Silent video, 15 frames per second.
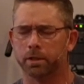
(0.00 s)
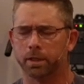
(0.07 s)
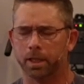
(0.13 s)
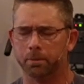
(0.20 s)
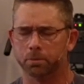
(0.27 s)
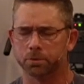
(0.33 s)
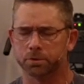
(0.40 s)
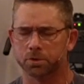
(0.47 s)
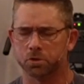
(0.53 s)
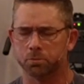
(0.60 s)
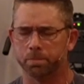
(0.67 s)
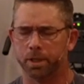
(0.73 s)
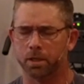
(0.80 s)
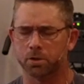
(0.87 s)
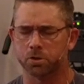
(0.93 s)
and able to
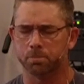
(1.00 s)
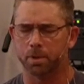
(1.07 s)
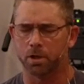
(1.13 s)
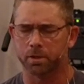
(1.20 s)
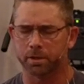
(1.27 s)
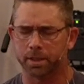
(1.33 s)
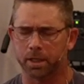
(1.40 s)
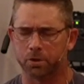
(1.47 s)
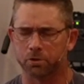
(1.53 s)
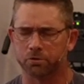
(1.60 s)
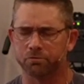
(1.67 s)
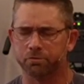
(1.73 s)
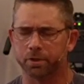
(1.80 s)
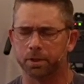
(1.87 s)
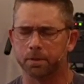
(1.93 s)
spot a
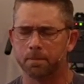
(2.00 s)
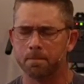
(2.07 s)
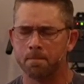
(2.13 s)
counterfeit.